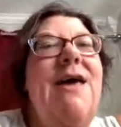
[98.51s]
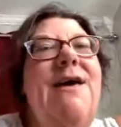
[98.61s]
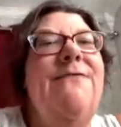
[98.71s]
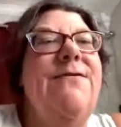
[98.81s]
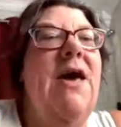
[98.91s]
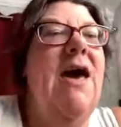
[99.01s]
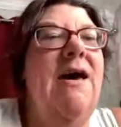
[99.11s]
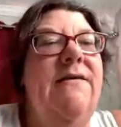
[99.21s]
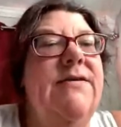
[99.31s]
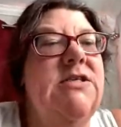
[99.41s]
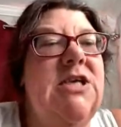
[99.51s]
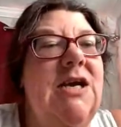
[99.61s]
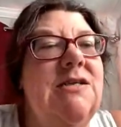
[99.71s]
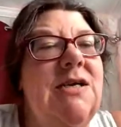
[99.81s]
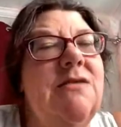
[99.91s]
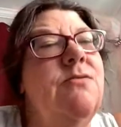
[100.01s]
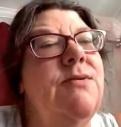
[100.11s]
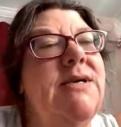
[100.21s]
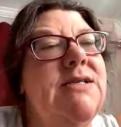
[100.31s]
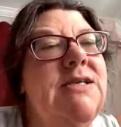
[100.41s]
If you haven't checked out
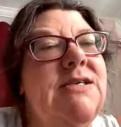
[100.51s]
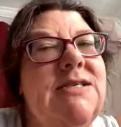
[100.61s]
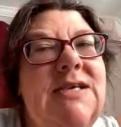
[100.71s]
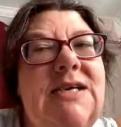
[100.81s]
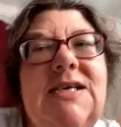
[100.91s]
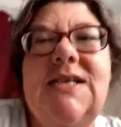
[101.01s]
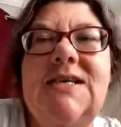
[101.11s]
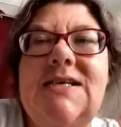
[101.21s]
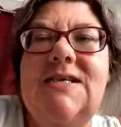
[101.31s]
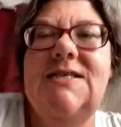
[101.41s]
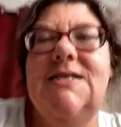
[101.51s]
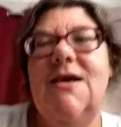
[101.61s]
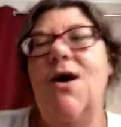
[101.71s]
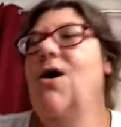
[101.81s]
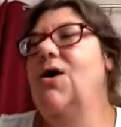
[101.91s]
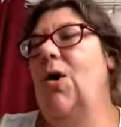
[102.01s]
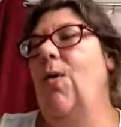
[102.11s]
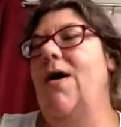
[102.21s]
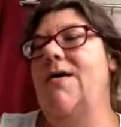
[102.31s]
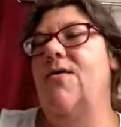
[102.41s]
what the scene is,
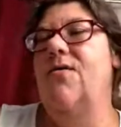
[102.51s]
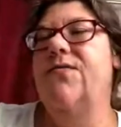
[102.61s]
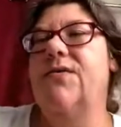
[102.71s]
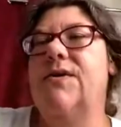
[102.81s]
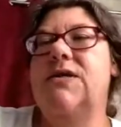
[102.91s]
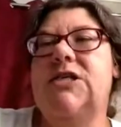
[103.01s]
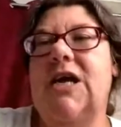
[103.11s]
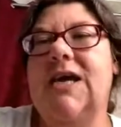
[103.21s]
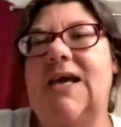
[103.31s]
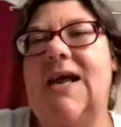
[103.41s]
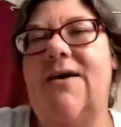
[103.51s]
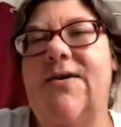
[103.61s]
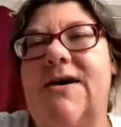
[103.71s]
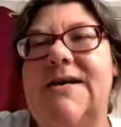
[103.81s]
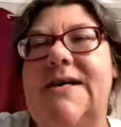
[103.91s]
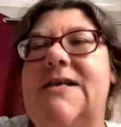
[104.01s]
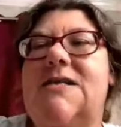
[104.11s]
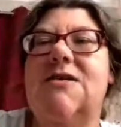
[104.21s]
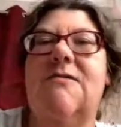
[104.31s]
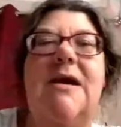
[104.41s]
go on over and check it out on
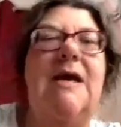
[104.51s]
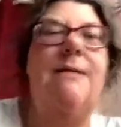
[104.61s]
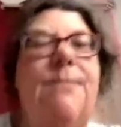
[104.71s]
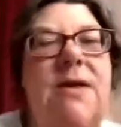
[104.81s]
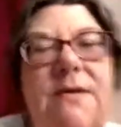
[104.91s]
Instagram.